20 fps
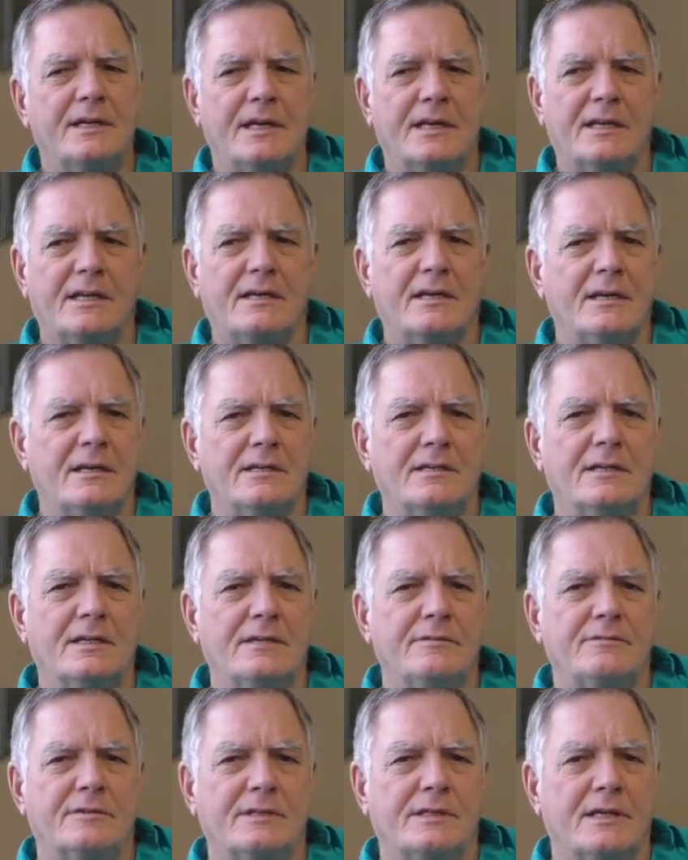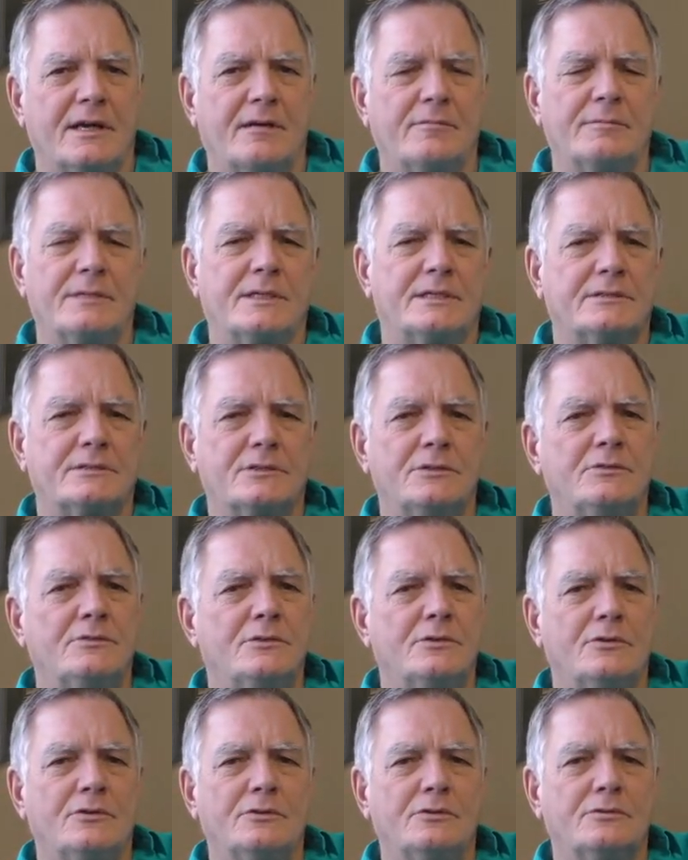And I gotta live with that, because
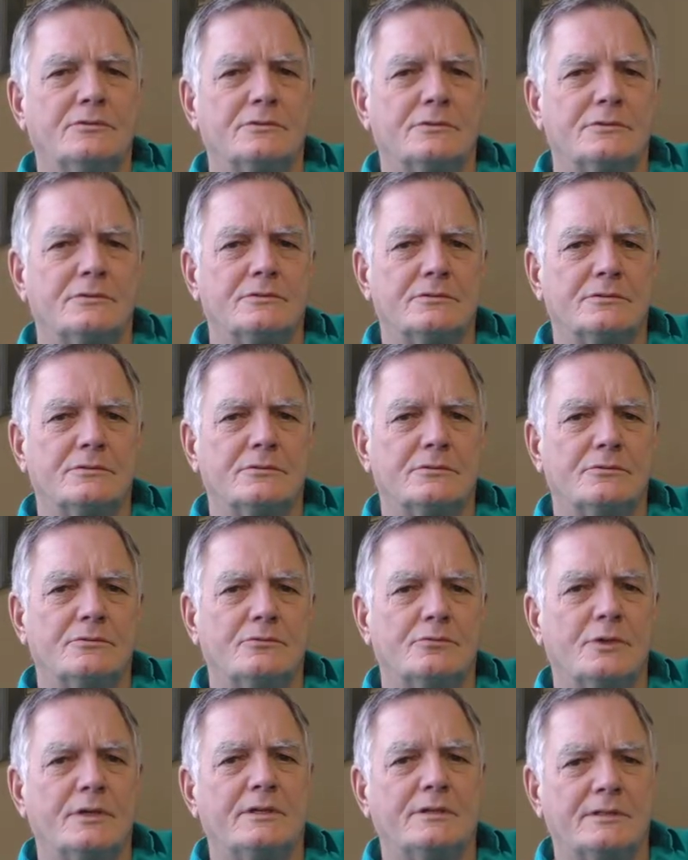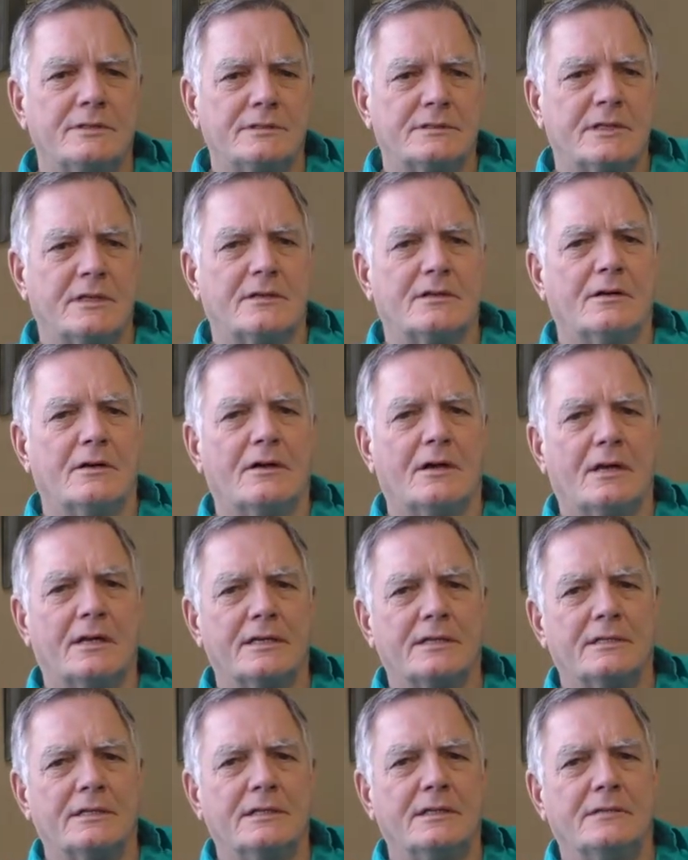who knows what this
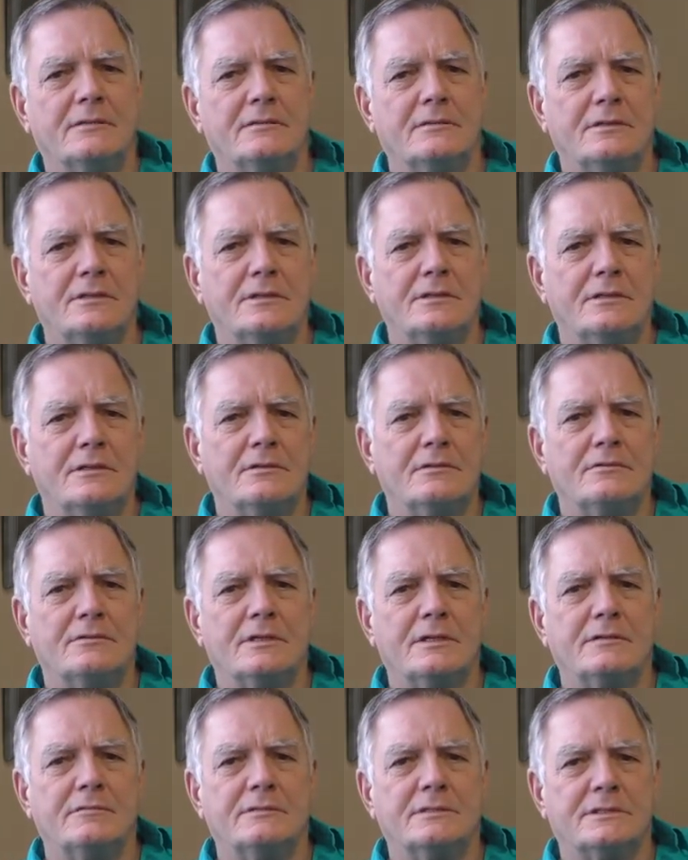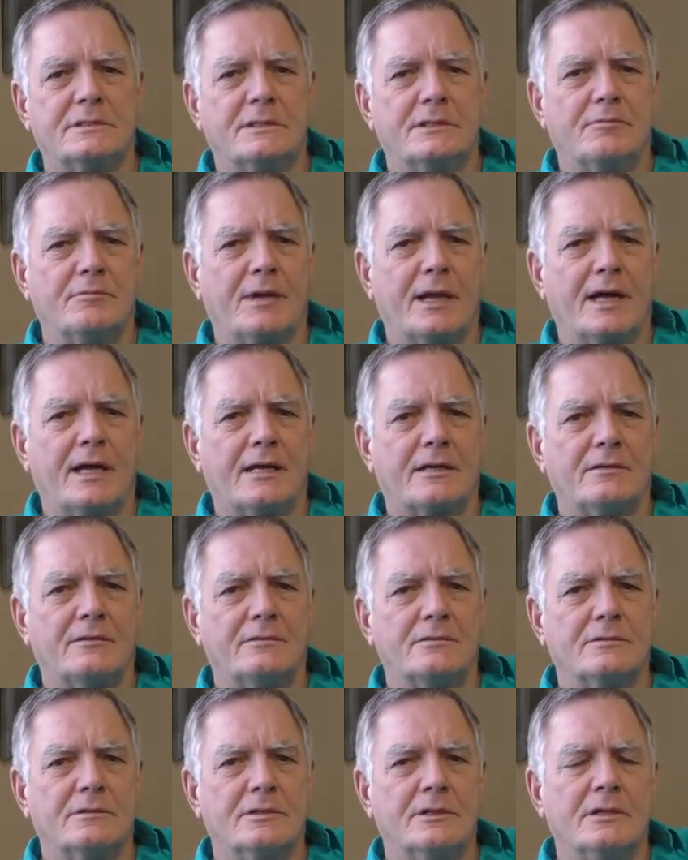alcoholic did when he was in a
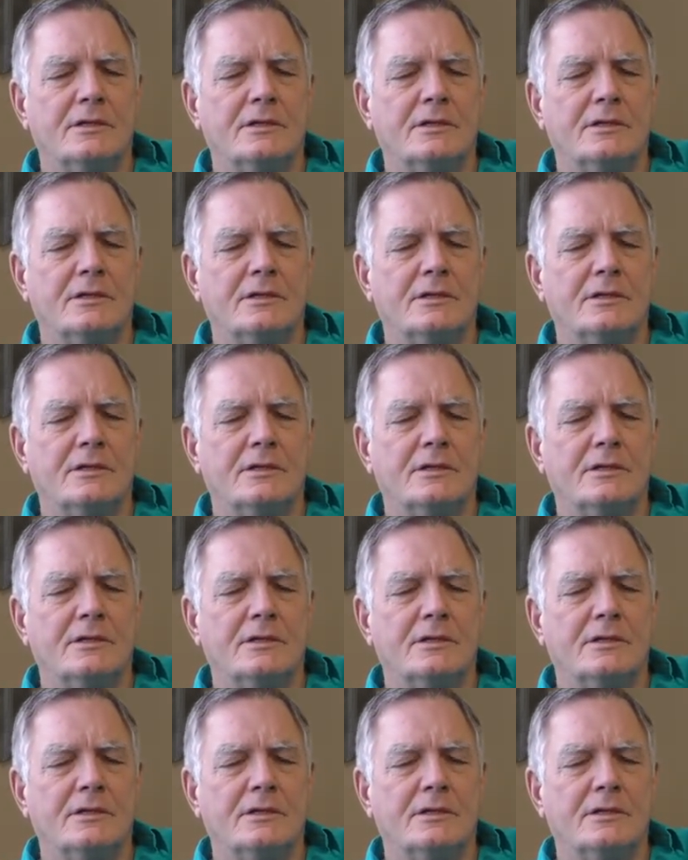blackout.